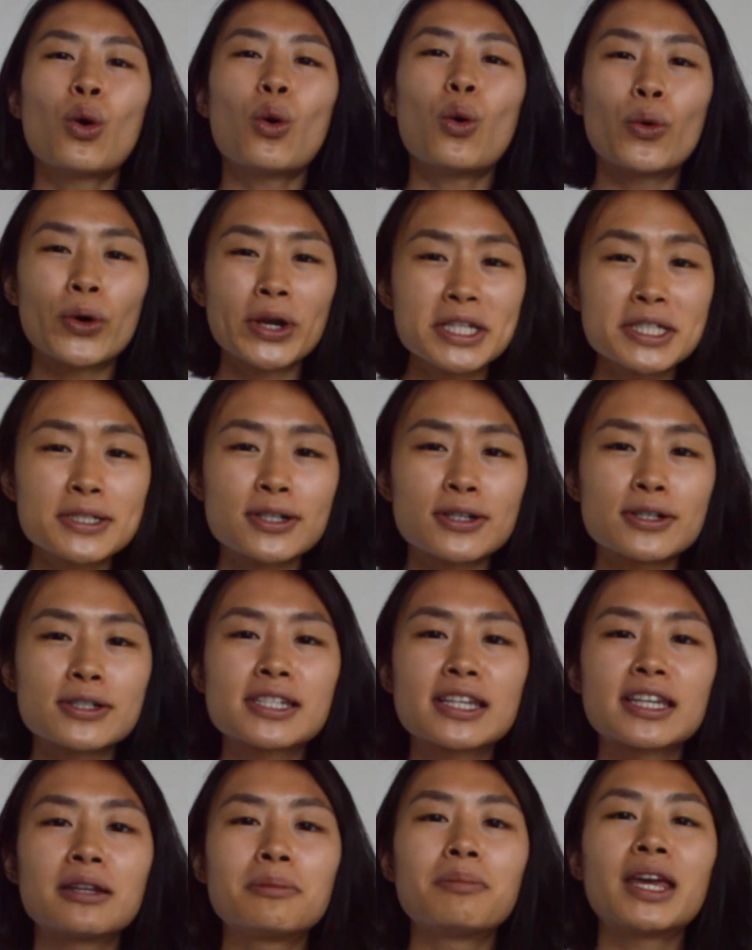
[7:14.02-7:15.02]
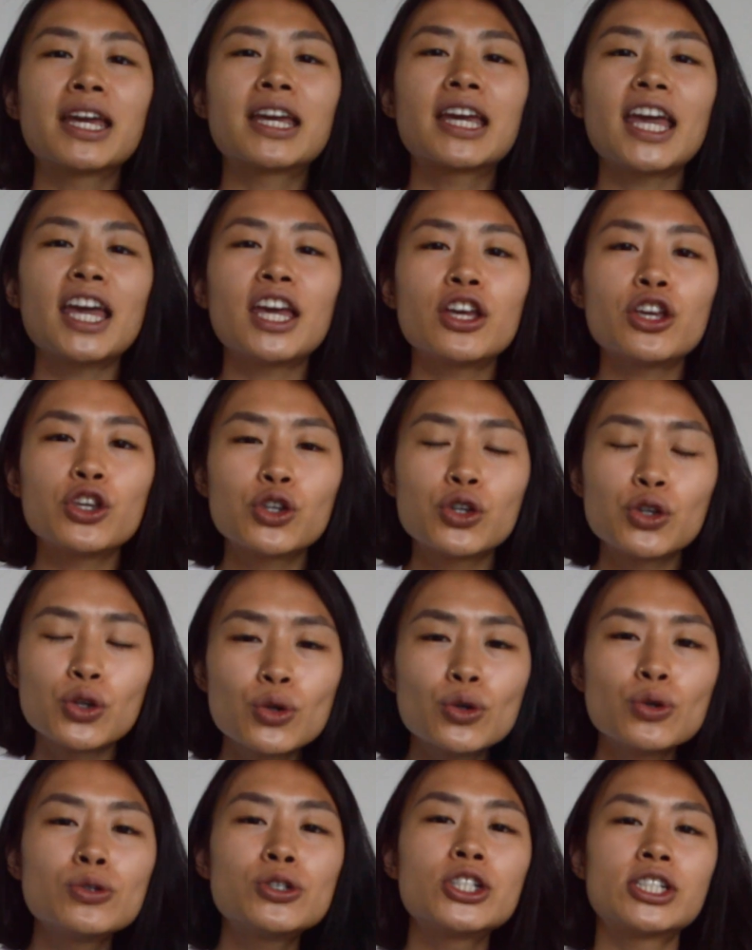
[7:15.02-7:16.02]
oysters can make a
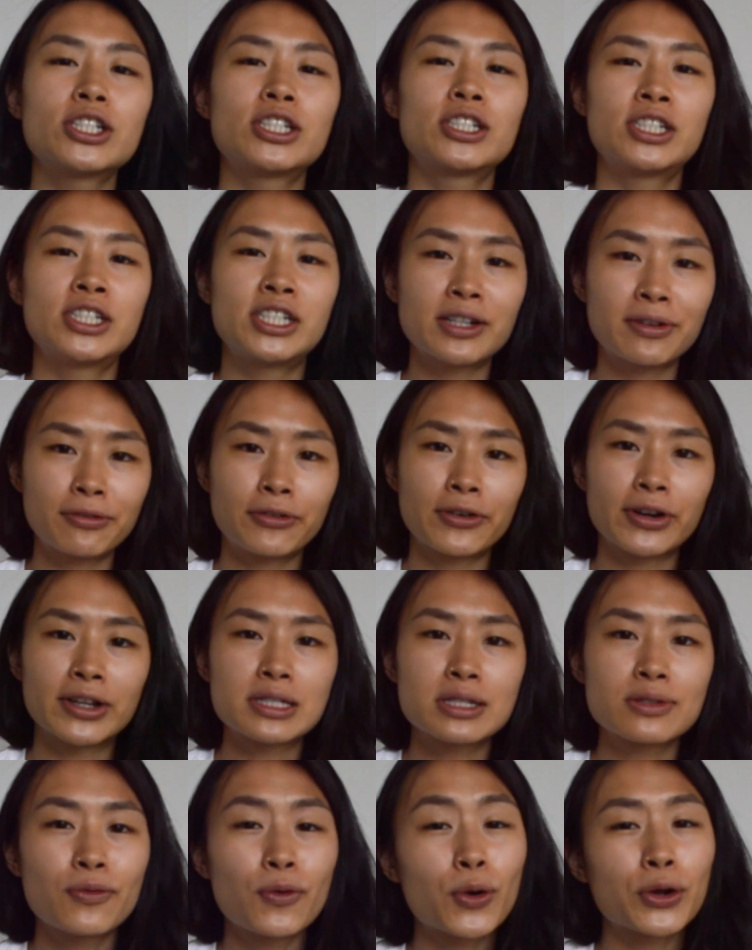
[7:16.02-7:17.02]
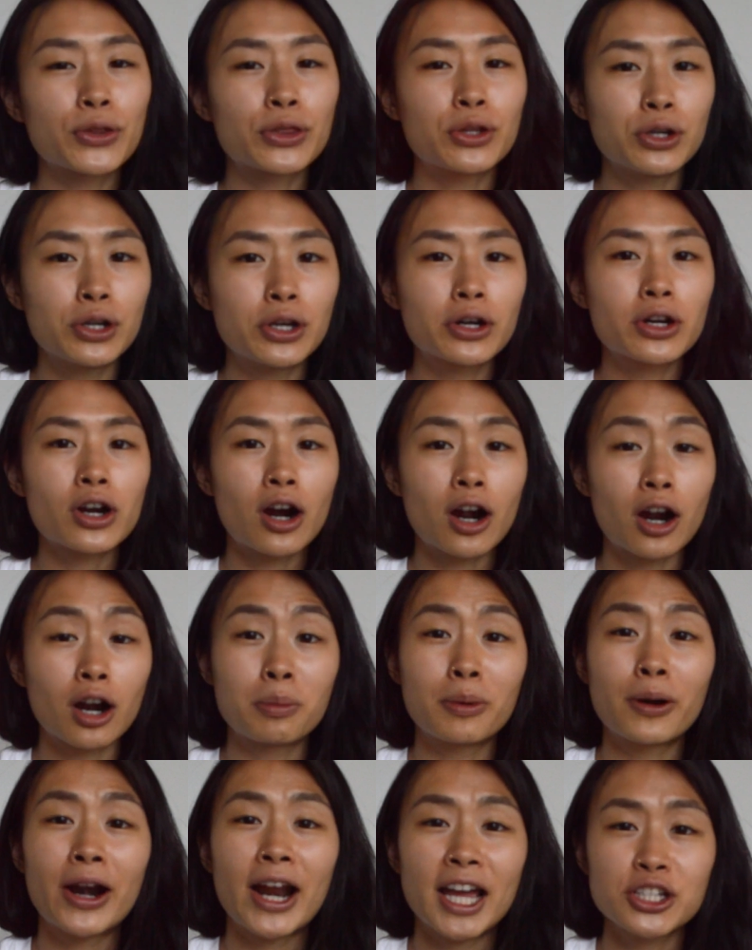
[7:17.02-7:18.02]
huge difference for the New York
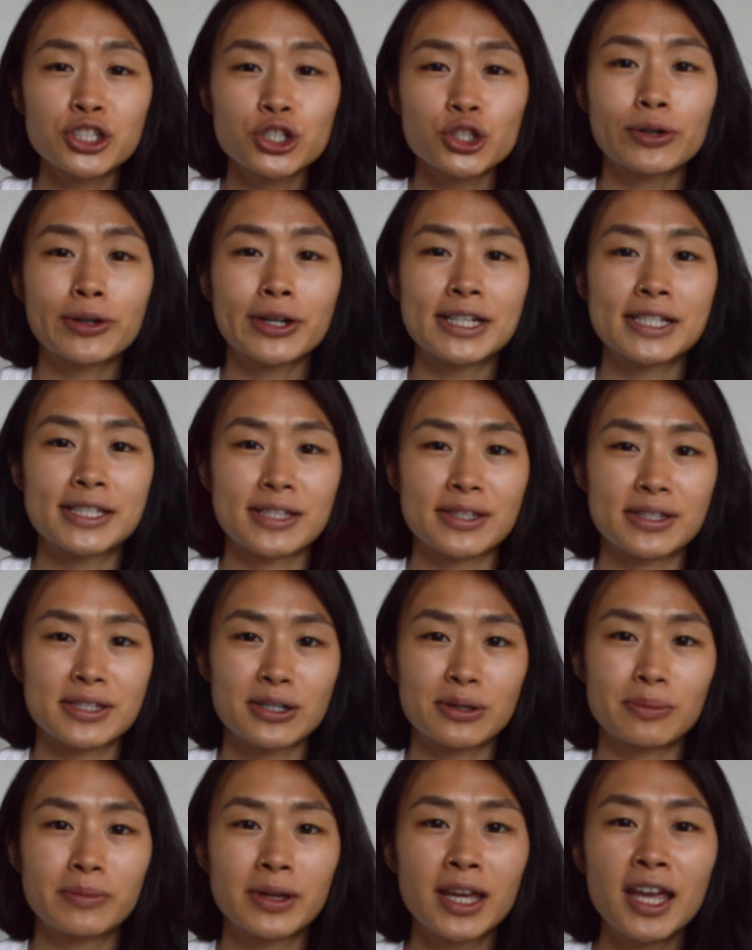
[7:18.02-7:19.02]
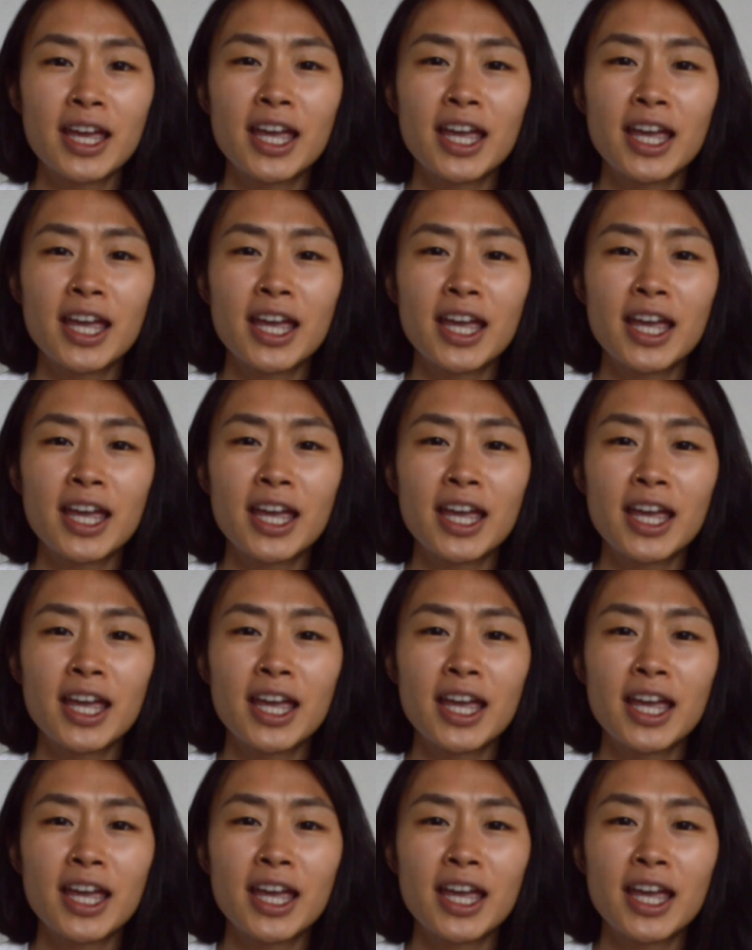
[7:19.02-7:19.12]
Harbor estuary system.